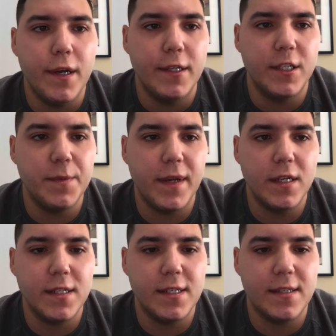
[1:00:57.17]
just
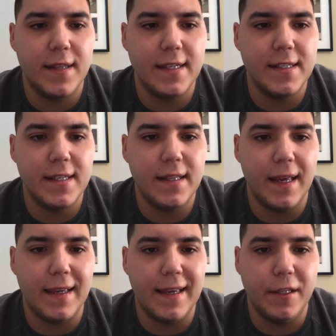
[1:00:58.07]
because that's the
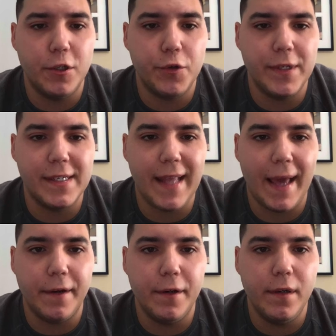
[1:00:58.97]
like industry
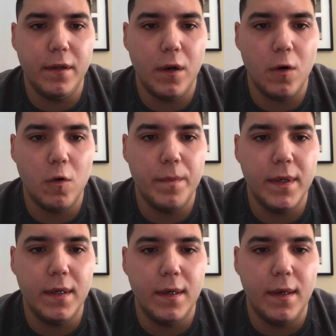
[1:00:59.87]
standard: home,
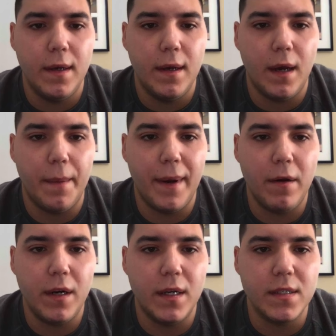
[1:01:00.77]

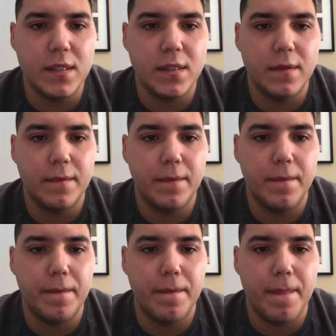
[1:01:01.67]
about us,
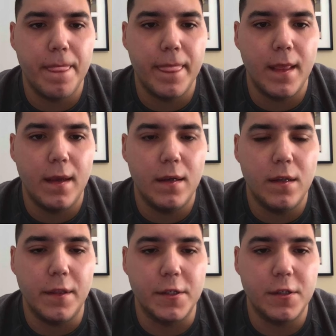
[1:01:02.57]

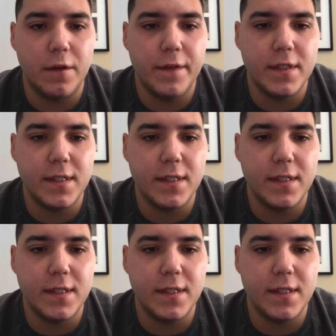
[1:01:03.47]
the service,